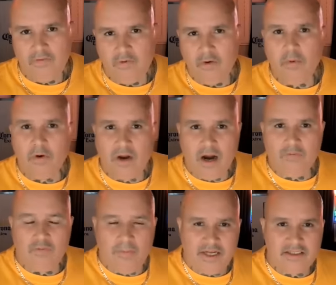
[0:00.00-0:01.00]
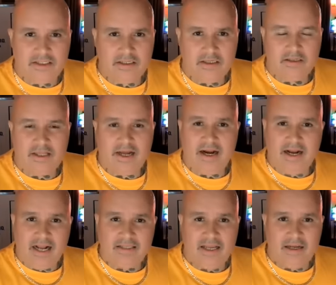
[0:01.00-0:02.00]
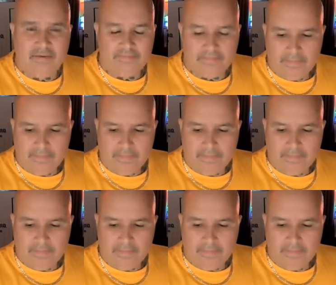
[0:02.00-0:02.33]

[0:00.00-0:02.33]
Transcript: a verbal confirmation that I got that,